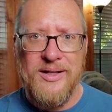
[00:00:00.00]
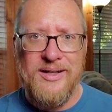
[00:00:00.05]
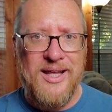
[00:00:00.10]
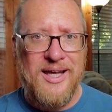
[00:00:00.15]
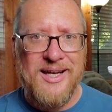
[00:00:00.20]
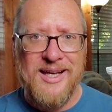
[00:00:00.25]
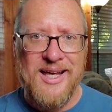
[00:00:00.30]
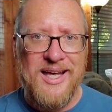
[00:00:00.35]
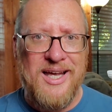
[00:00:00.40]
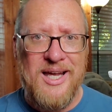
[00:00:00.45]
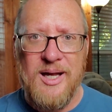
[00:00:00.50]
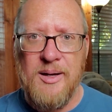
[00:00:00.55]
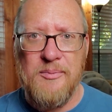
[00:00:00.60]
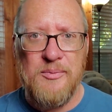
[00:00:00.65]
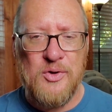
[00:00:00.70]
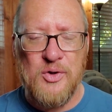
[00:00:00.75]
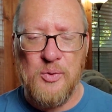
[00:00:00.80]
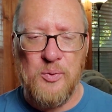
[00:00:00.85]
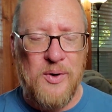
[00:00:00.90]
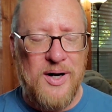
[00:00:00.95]
they
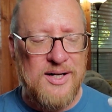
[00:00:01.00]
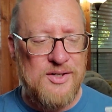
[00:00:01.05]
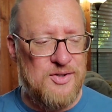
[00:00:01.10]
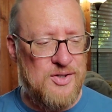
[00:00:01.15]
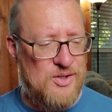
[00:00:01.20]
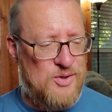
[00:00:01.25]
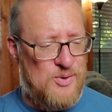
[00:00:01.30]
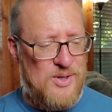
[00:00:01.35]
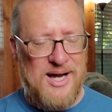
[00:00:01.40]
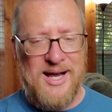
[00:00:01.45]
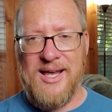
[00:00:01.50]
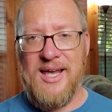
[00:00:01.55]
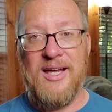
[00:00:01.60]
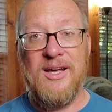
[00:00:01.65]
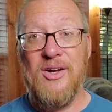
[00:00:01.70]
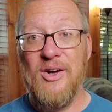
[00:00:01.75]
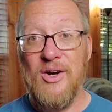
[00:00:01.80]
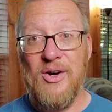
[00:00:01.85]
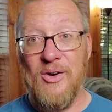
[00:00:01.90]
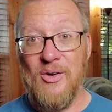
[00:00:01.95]
came to watch the tracking
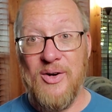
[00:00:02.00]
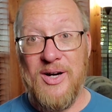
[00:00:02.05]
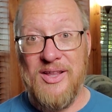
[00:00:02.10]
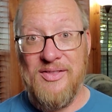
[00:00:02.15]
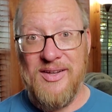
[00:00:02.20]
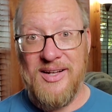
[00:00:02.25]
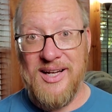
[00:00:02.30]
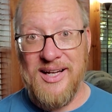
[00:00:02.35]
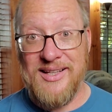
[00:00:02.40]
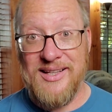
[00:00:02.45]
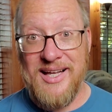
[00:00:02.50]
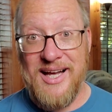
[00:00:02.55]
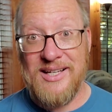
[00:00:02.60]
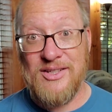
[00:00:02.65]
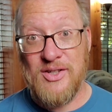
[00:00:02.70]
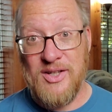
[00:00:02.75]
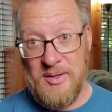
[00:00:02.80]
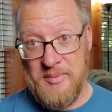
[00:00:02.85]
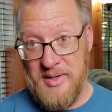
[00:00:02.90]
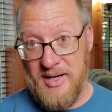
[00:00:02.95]
or anything like that.
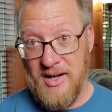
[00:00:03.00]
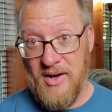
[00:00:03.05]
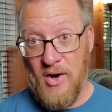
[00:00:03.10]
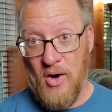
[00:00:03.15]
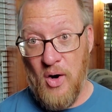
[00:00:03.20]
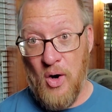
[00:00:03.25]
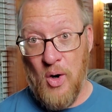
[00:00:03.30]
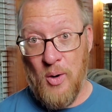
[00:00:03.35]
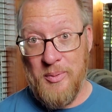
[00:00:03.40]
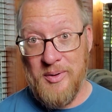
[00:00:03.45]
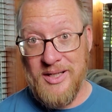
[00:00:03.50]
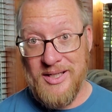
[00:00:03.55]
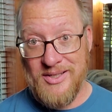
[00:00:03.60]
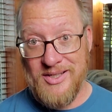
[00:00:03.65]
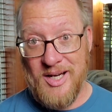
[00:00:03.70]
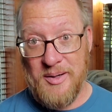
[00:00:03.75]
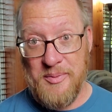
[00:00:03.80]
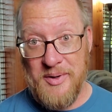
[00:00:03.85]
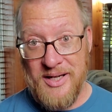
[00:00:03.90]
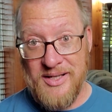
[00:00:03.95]
So let me open this
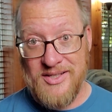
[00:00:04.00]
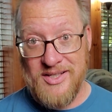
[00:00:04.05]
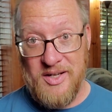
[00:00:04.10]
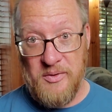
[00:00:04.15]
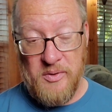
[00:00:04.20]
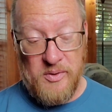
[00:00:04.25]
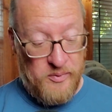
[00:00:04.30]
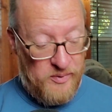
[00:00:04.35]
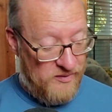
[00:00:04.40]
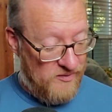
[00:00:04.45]
up and see what we've